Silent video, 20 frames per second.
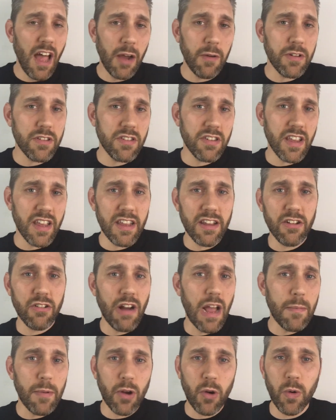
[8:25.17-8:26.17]
I would say
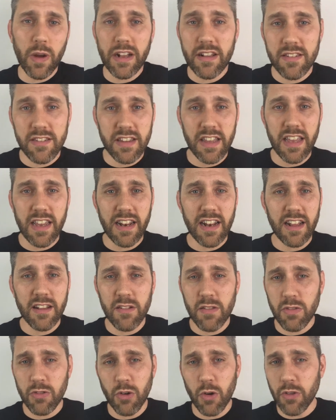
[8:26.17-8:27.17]
grab a quick seat
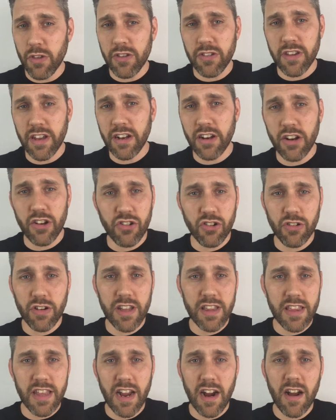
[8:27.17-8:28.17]
and throw the signature
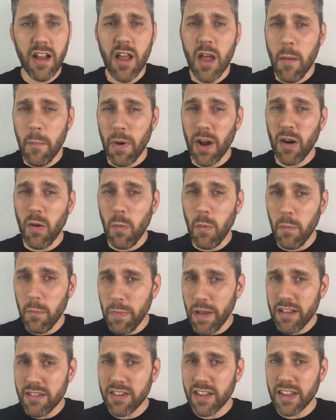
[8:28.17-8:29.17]
in there. But
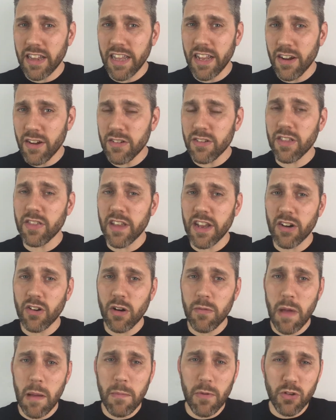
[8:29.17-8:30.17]
basically, here's the thing to
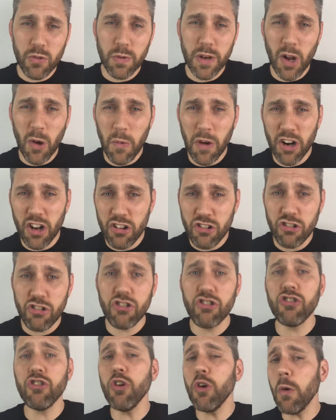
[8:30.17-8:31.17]
remember is we don't want to
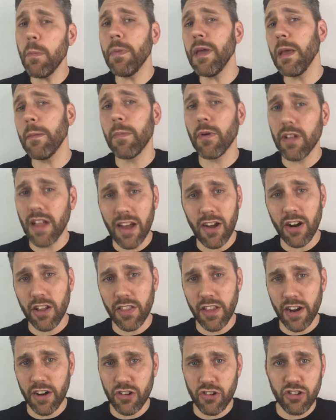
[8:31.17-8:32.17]
shoo people out of
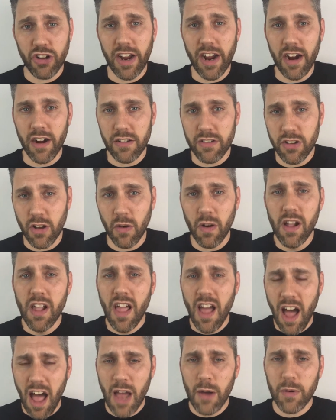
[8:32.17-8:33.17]
their chair. So
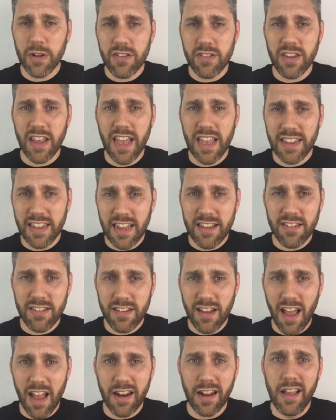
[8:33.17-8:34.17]
I would say let's
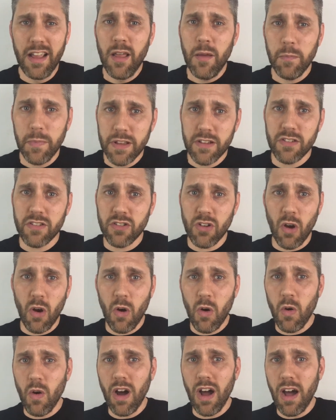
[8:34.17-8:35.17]
not be
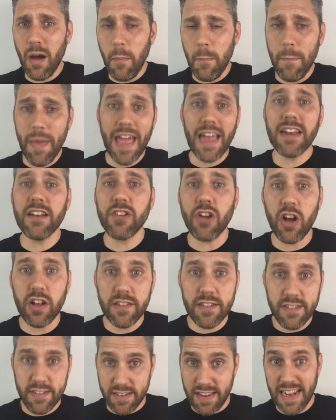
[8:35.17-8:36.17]
so bent on
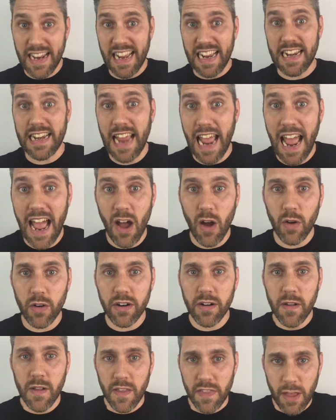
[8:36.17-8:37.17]
sitting
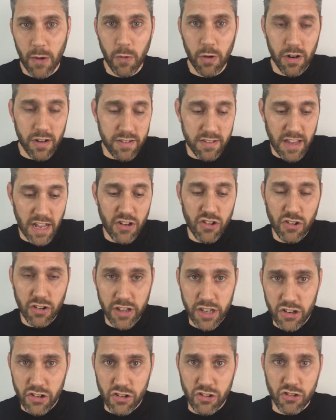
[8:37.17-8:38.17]
down that we're
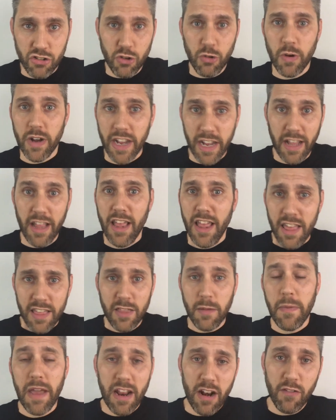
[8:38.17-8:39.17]
essentially shooing
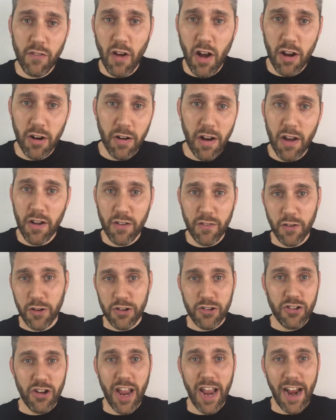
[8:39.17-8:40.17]
the maid of honor out of her
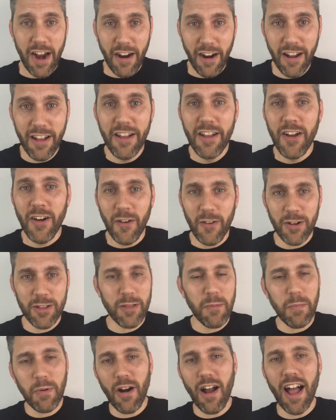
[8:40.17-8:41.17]
chair or
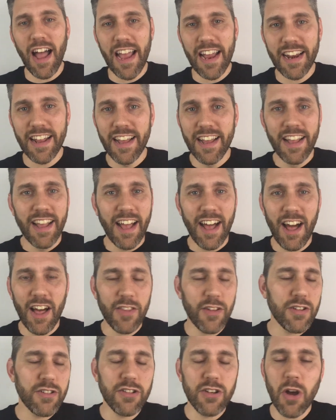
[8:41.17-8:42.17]
the bride.
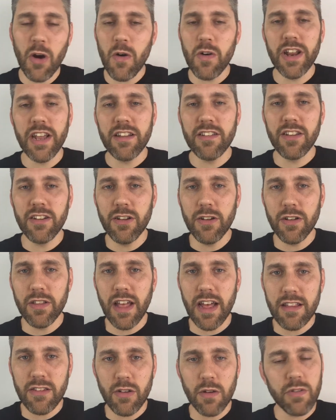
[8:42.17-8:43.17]
There's no need to do
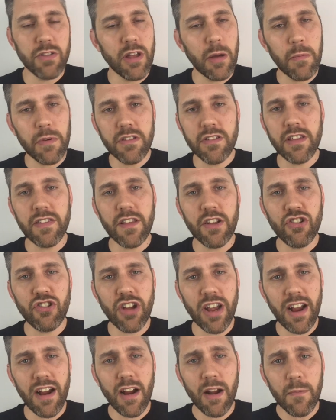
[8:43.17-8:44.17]
that. So if someone's in the
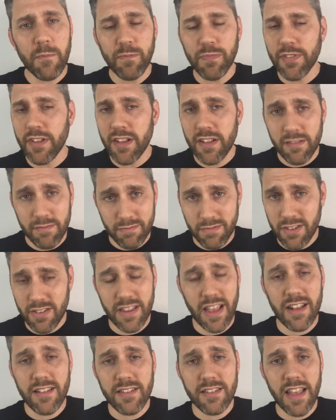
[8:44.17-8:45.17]
chair,
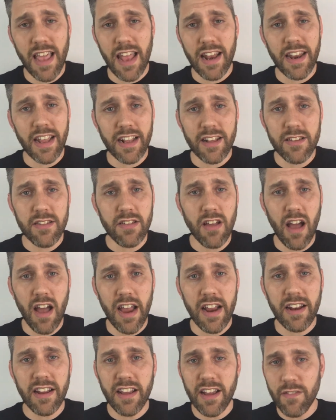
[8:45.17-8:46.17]
stay standing and
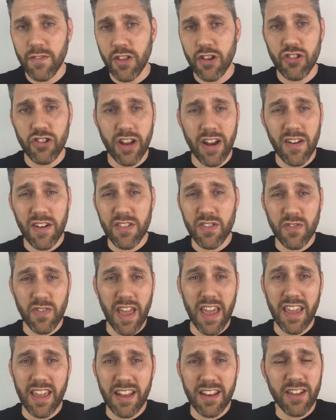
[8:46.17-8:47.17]
sign. If the chair is
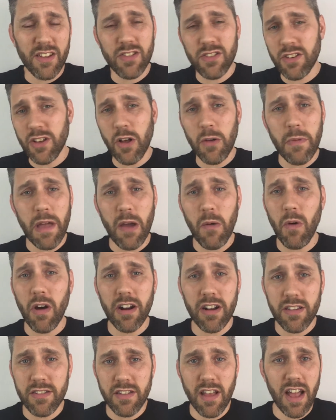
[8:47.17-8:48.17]
vacant, you still may
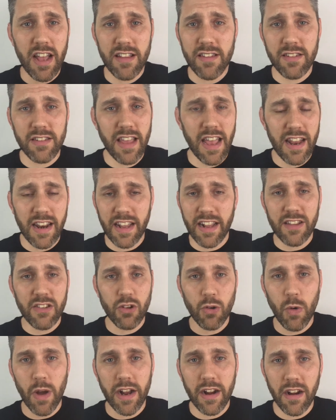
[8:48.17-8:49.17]
want to sign standing. It's
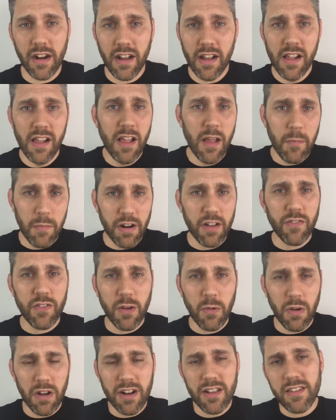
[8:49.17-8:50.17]
quicker. But if
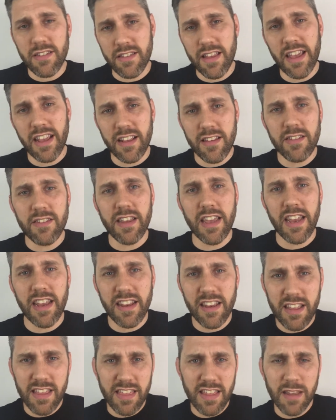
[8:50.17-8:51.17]
you want to take a seat
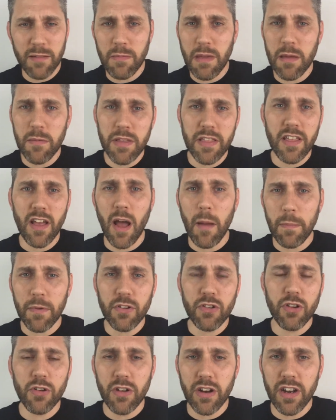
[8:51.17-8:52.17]
and you think maybe the
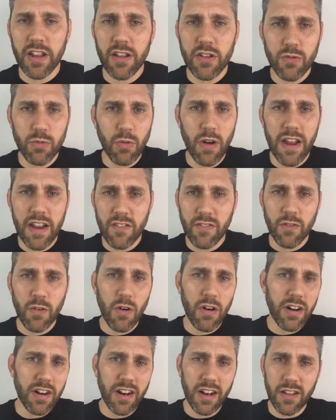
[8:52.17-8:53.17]
opportunity is right
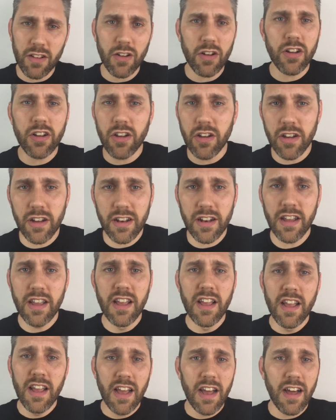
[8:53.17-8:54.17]
for it and it'll look good,
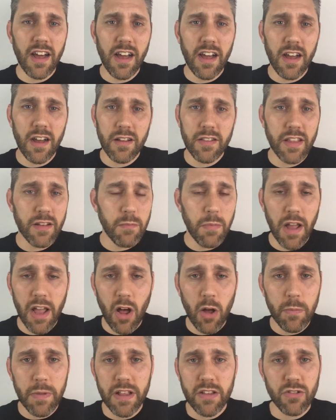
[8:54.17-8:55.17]
then by
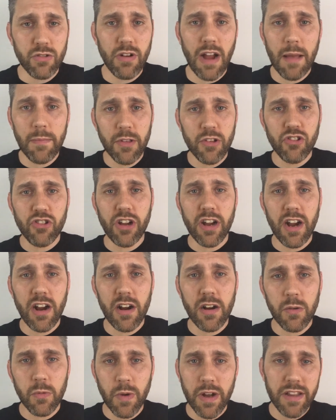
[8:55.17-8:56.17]
all means, grab the
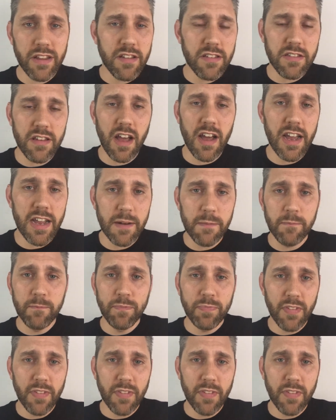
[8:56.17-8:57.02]
chair when you sign.